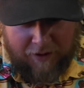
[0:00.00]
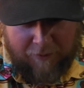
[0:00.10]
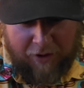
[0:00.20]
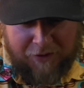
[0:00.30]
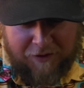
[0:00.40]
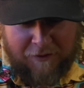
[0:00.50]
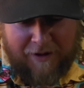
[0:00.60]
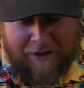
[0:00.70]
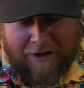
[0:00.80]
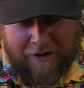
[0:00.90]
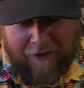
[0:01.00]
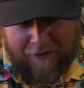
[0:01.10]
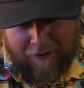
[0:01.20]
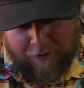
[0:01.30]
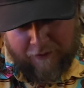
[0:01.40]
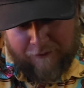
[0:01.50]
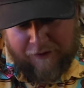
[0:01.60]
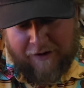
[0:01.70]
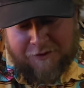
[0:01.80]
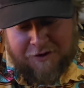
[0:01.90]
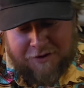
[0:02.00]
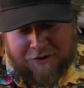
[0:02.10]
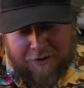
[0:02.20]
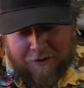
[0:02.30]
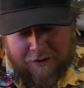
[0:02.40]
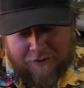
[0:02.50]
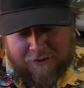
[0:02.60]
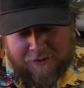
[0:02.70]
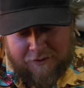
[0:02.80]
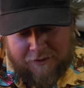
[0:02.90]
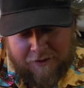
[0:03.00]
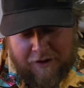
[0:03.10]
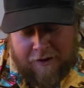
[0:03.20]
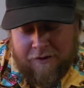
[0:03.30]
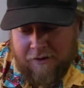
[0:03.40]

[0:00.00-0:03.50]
Most of them I think they're in 5/16 ounce. Yeah. I